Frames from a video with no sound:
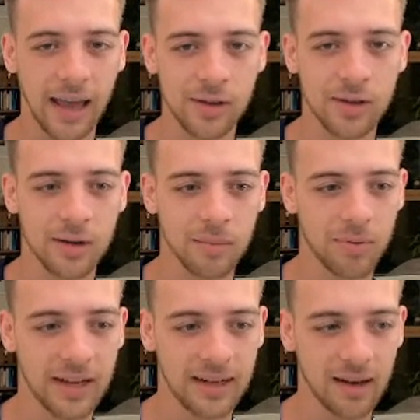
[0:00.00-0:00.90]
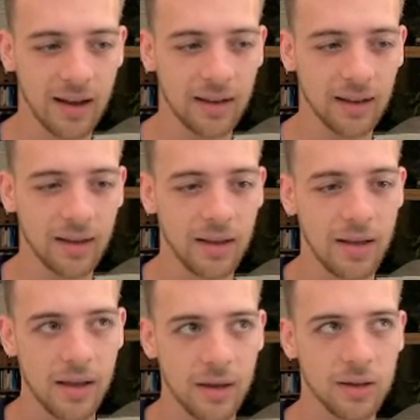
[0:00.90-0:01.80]
Are you going to predict like...
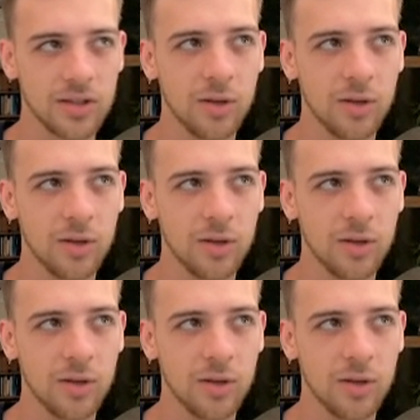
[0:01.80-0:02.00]
Because